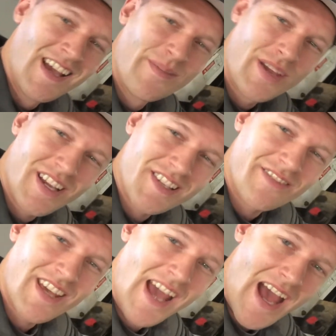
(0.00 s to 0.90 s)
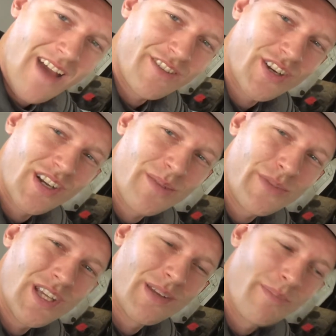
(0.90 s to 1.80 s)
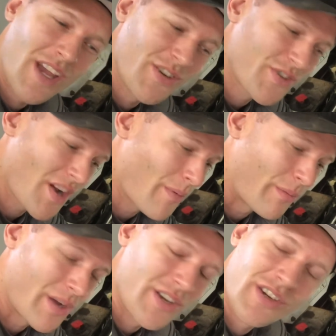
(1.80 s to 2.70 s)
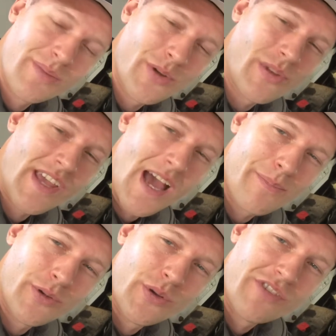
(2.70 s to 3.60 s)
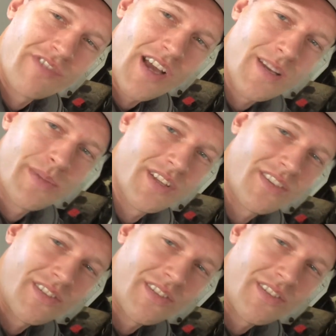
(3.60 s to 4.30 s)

Because if they have, you're going to be in major trouble, but you're going to be really happy when you find it because it's a